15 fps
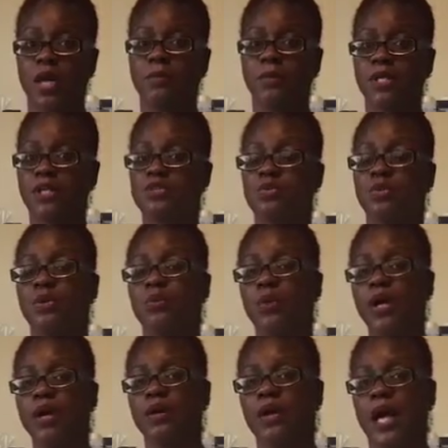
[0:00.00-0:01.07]
right? Because we
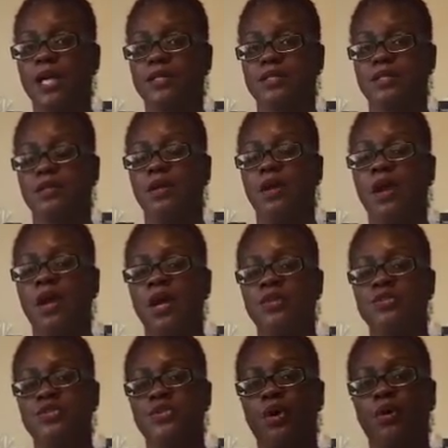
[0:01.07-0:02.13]
wear cotton.
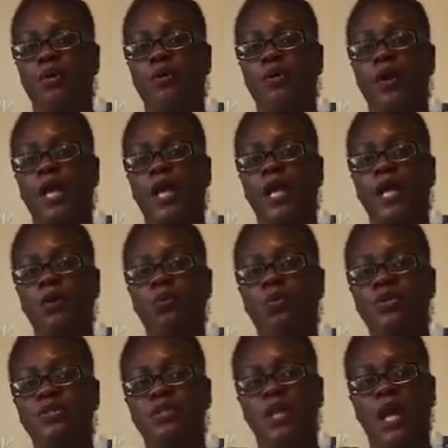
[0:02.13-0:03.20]
So it
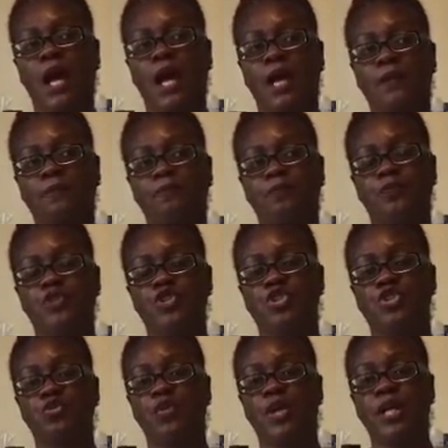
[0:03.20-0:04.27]
was not
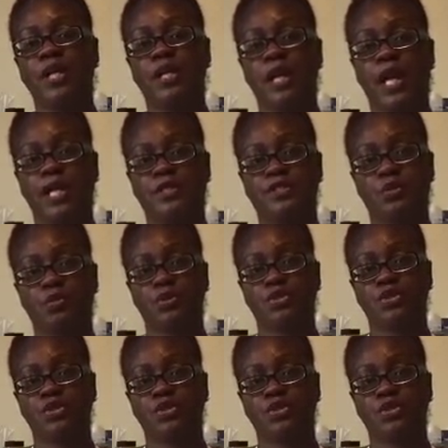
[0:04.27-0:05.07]
treated as it